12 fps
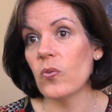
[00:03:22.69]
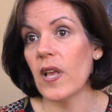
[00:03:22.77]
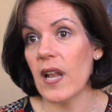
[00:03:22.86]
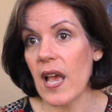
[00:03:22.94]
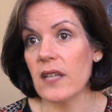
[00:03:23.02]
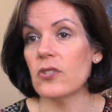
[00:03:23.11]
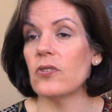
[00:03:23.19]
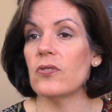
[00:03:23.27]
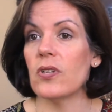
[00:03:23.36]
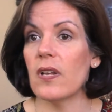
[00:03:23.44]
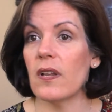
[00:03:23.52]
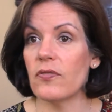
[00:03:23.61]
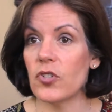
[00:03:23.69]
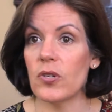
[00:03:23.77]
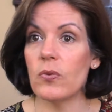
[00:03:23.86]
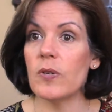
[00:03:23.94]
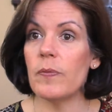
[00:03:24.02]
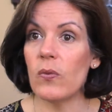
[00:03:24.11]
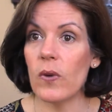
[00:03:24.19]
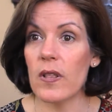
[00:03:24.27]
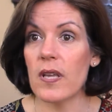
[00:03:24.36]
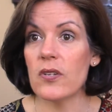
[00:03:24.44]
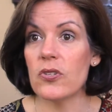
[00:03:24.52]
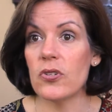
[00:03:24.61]
We had asked Susan if she would be
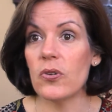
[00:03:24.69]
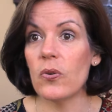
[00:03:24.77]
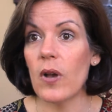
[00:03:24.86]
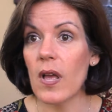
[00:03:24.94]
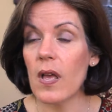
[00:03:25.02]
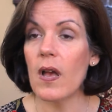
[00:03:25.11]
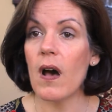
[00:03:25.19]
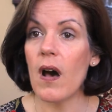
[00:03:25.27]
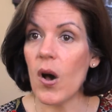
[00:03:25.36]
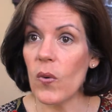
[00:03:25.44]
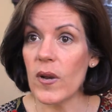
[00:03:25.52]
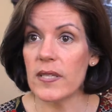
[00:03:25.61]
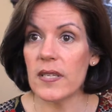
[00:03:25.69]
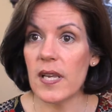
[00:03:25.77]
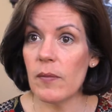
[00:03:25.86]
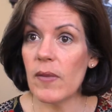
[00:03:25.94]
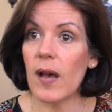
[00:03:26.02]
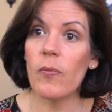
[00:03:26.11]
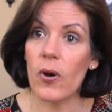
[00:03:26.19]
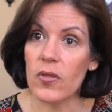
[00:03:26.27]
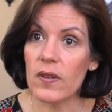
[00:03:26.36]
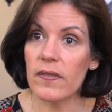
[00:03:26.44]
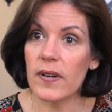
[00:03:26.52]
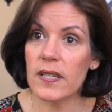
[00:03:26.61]
willing to always email
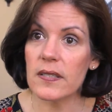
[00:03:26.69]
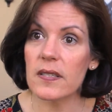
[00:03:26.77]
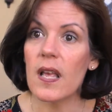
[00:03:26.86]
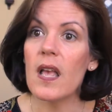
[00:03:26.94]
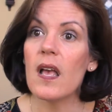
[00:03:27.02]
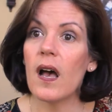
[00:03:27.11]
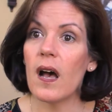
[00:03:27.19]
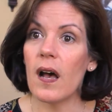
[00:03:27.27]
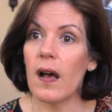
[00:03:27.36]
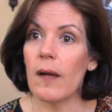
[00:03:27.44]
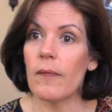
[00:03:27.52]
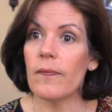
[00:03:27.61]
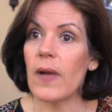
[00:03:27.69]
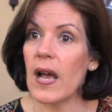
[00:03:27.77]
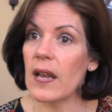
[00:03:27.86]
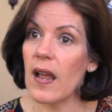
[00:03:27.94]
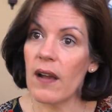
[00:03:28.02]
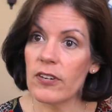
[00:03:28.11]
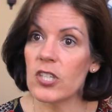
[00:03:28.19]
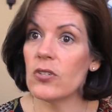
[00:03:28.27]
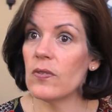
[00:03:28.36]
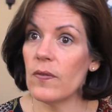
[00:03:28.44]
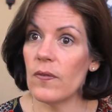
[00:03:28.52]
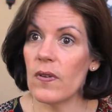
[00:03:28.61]
both of us on
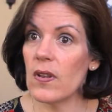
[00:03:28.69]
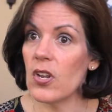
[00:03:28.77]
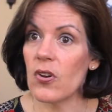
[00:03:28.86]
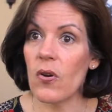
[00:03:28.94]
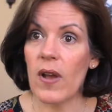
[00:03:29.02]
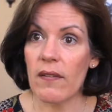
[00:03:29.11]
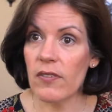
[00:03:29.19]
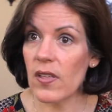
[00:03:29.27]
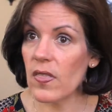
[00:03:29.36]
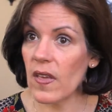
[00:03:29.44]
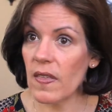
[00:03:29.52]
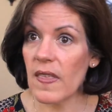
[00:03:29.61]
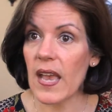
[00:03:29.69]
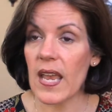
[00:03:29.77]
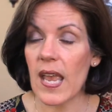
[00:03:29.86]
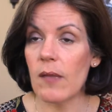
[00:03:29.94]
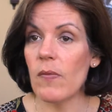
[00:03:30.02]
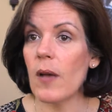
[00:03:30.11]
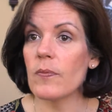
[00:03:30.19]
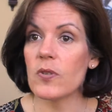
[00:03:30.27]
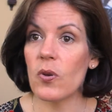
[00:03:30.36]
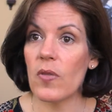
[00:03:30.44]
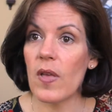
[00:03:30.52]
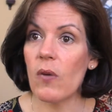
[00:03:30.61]
everything that came up,
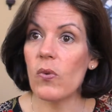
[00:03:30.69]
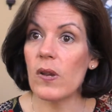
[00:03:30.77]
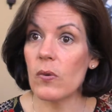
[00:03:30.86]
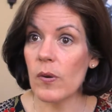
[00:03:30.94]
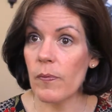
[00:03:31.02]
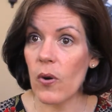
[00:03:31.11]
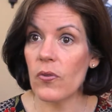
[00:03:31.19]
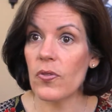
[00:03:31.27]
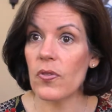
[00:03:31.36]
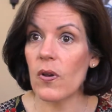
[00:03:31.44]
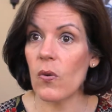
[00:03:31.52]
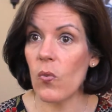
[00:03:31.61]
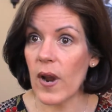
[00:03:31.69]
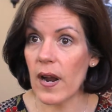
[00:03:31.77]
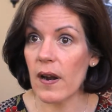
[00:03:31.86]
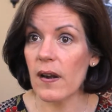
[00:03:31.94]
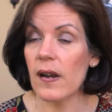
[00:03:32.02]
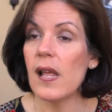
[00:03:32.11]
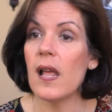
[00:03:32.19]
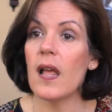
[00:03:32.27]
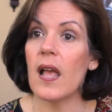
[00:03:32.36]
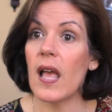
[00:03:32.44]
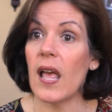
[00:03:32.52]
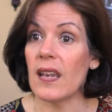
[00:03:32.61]
so that we were both aware
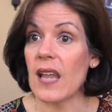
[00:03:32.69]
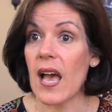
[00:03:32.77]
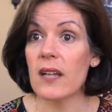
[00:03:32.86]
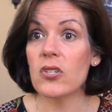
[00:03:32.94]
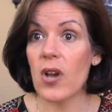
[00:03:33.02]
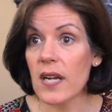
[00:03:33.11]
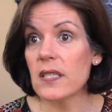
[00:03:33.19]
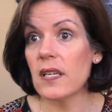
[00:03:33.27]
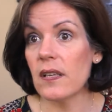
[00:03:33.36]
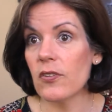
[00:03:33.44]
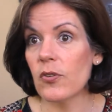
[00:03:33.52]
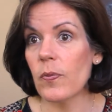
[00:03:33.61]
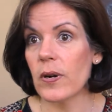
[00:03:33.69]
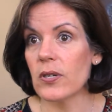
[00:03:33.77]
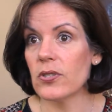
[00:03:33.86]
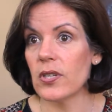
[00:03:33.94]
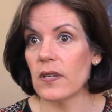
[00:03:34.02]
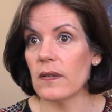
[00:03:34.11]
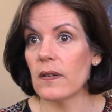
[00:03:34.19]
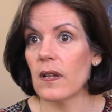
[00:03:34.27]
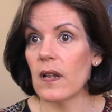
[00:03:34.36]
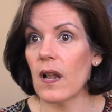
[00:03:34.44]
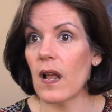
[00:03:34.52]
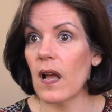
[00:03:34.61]
and not talk to either person
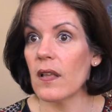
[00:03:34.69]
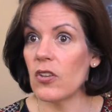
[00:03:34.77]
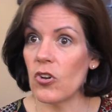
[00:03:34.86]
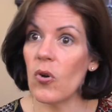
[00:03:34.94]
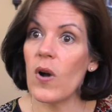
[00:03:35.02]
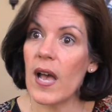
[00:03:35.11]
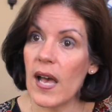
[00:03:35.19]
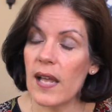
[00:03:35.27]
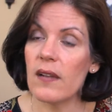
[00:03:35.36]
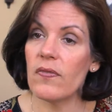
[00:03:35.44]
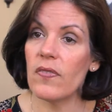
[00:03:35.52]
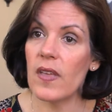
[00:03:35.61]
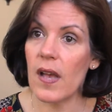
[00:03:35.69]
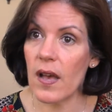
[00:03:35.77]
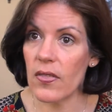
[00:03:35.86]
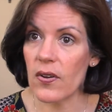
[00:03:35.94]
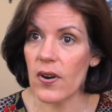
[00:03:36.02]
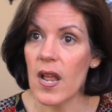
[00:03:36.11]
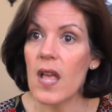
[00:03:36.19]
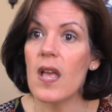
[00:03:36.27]
ahead of the other.